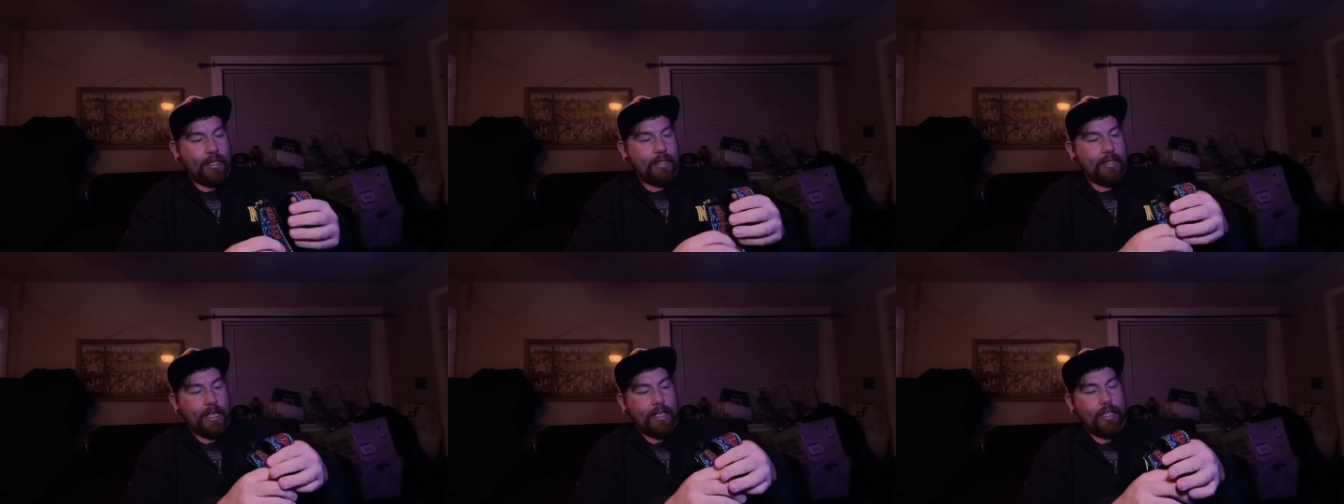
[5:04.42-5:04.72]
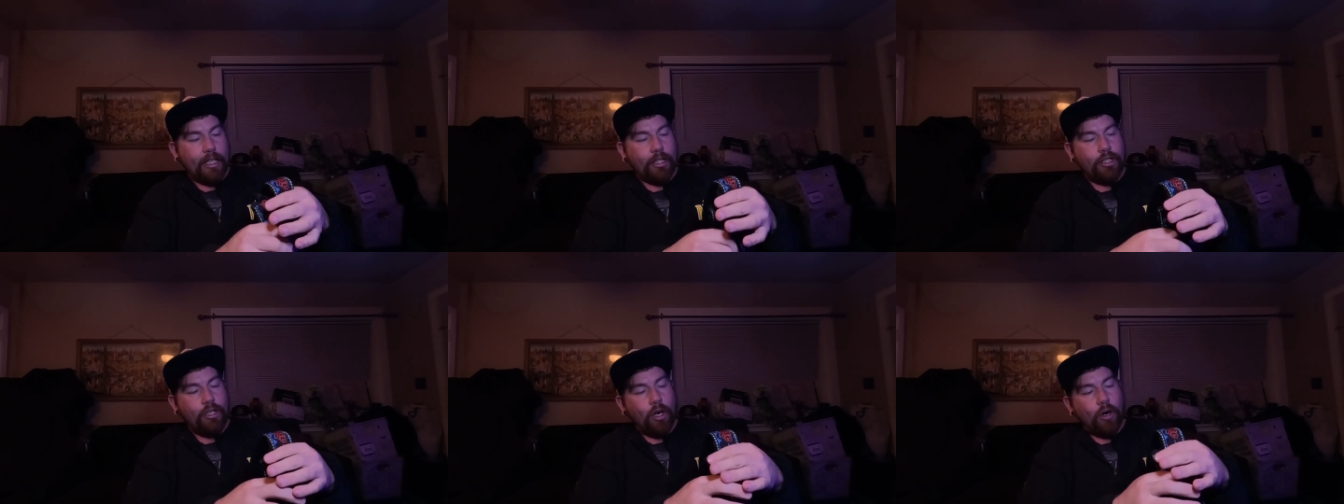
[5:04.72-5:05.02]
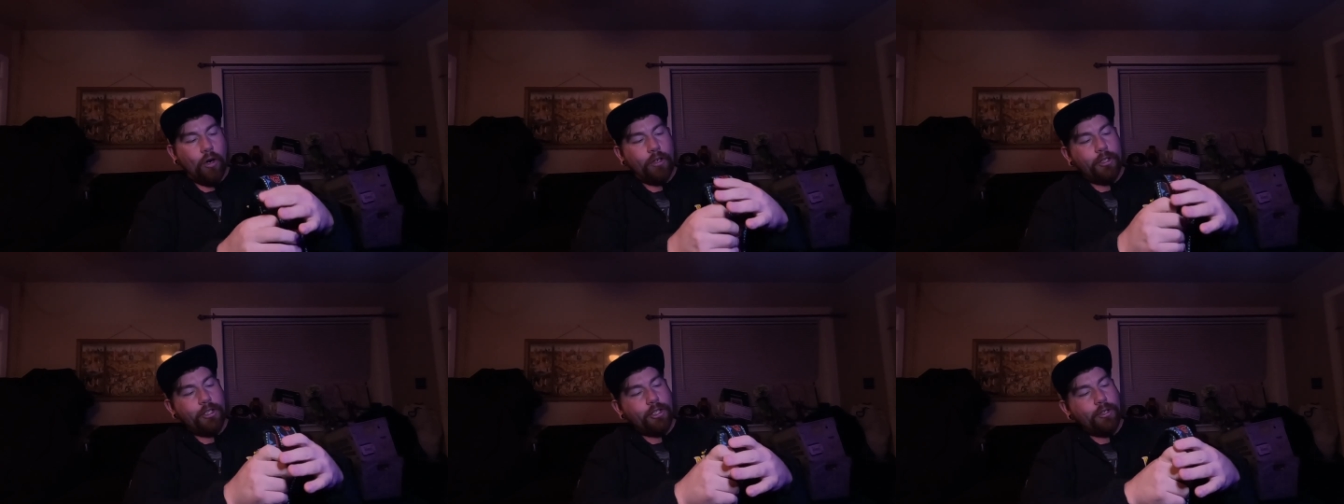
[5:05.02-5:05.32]
it's a
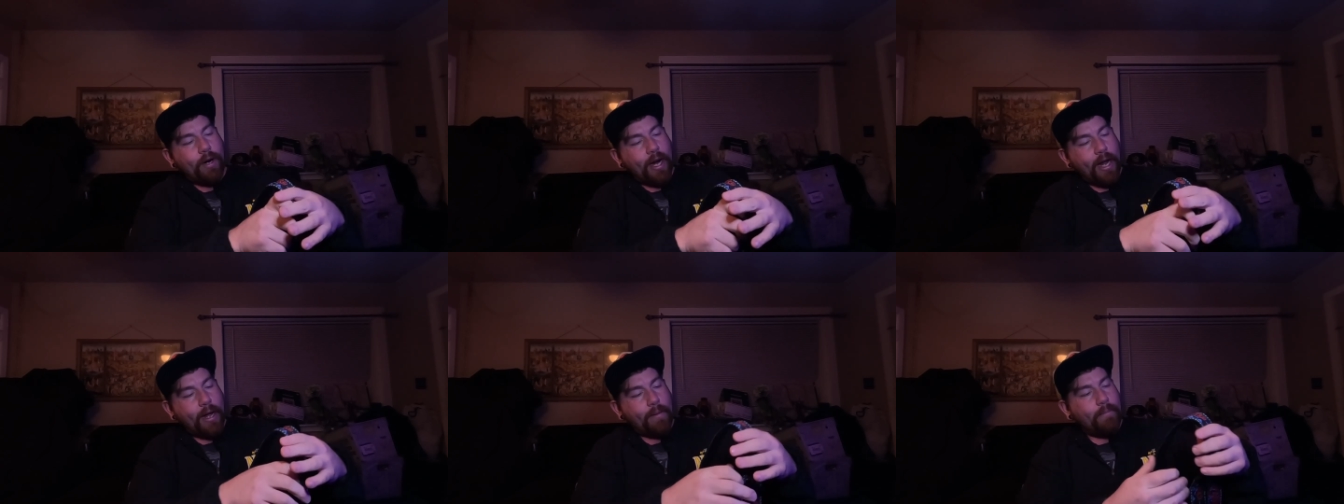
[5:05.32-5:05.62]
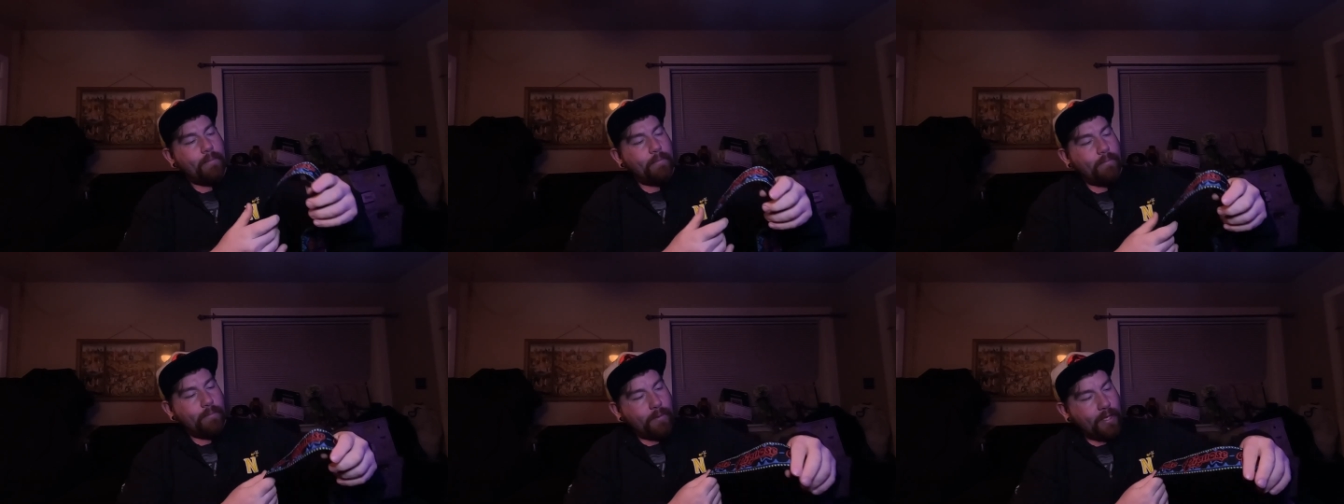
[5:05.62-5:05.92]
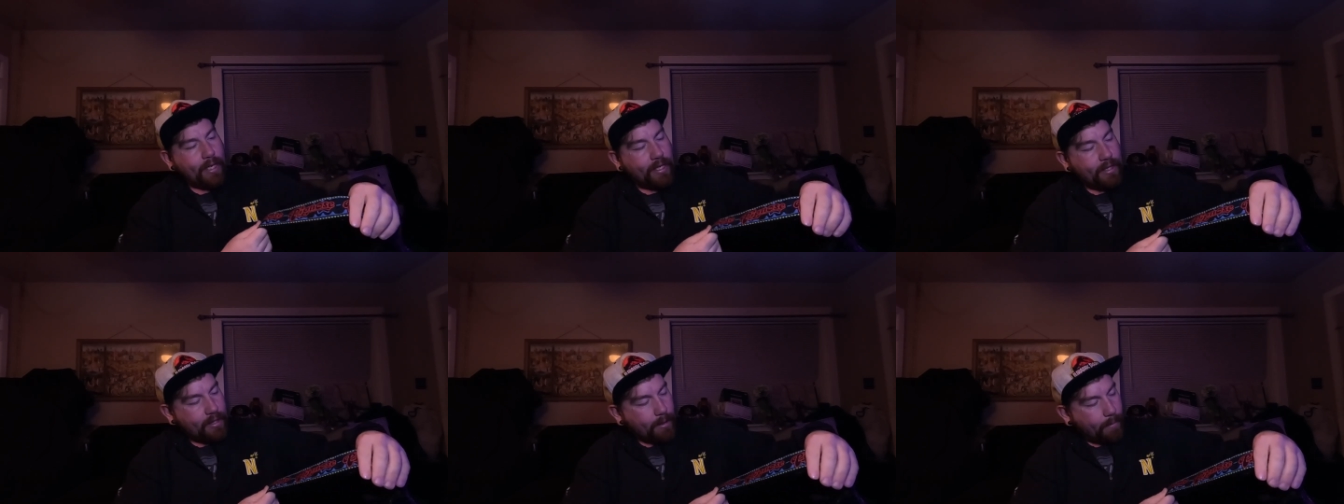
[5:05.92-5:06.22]
guitar strap.
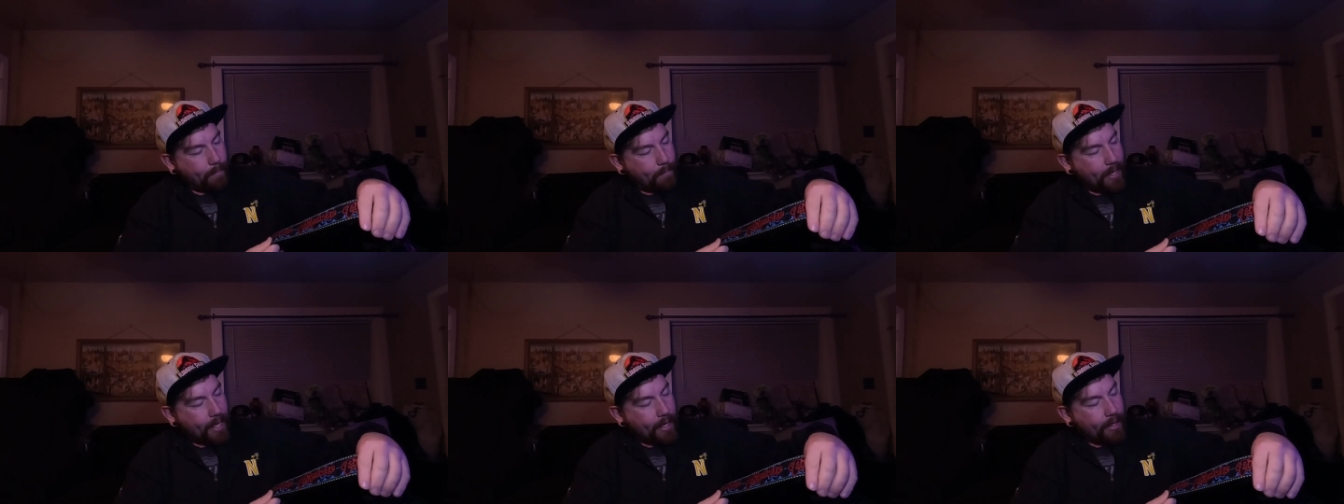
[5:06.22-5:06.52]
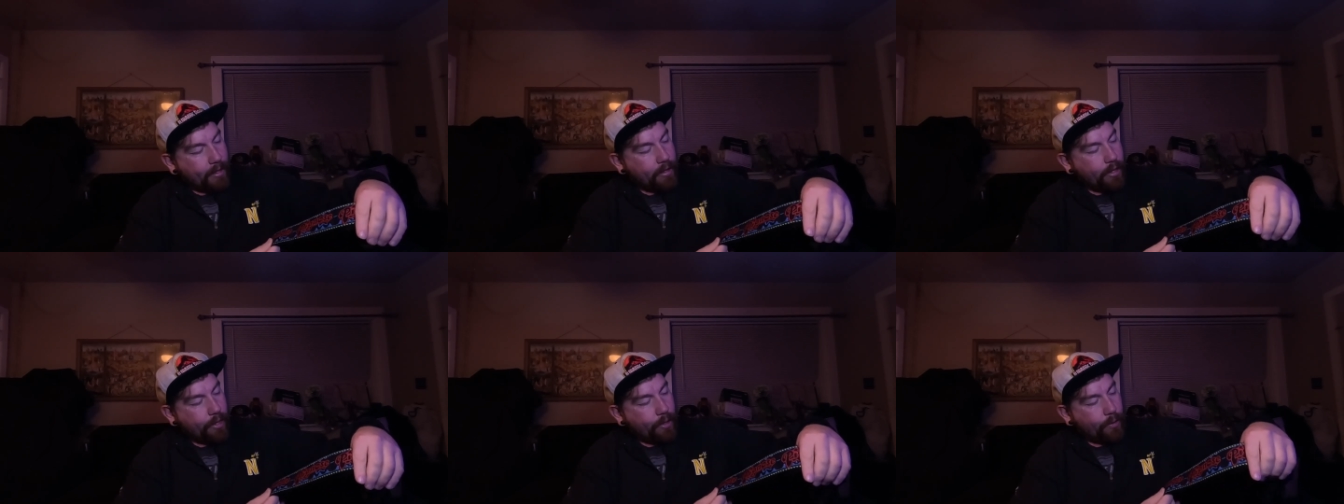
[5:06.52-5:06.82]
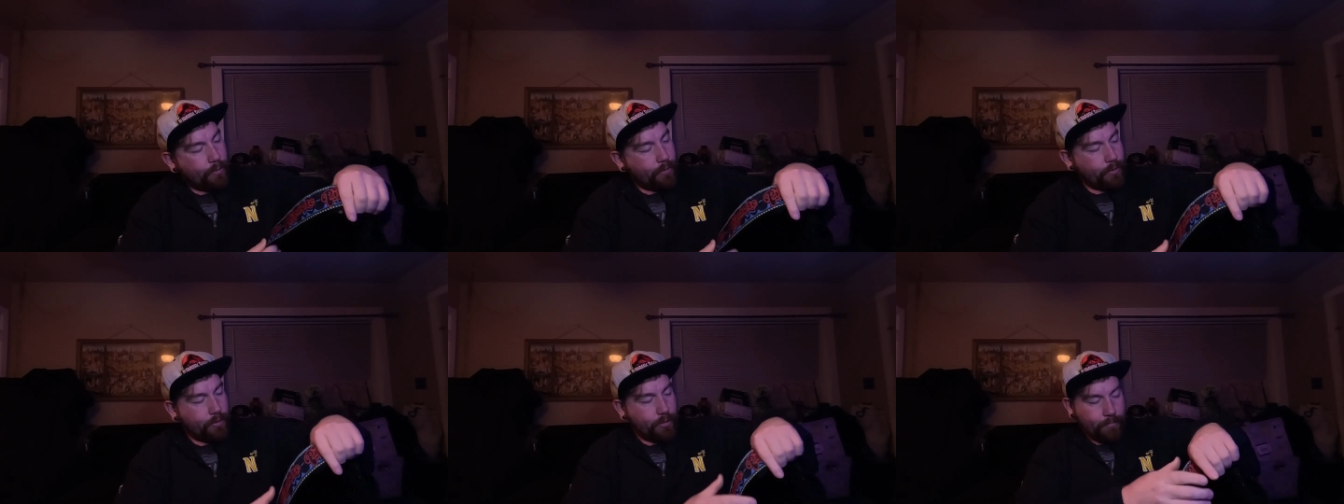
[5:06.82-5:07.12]
It's a pig
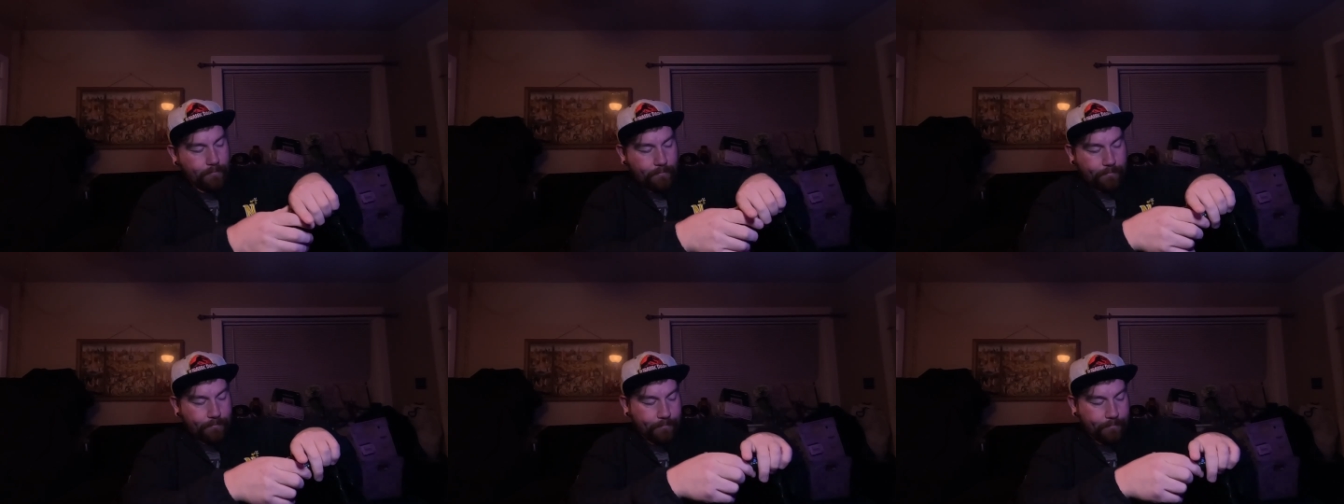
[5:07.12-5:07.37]
nose,